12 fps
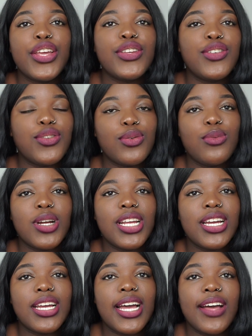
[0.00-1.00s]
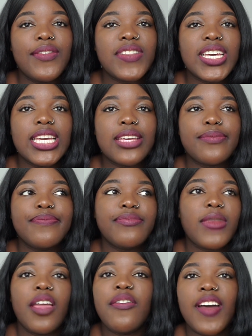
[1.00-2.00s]
you don't want to have like
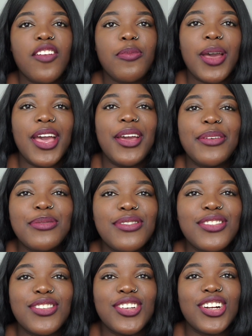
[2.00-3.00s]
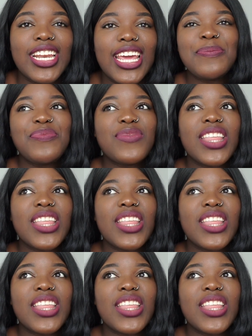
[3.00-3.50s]
five pounds to your name.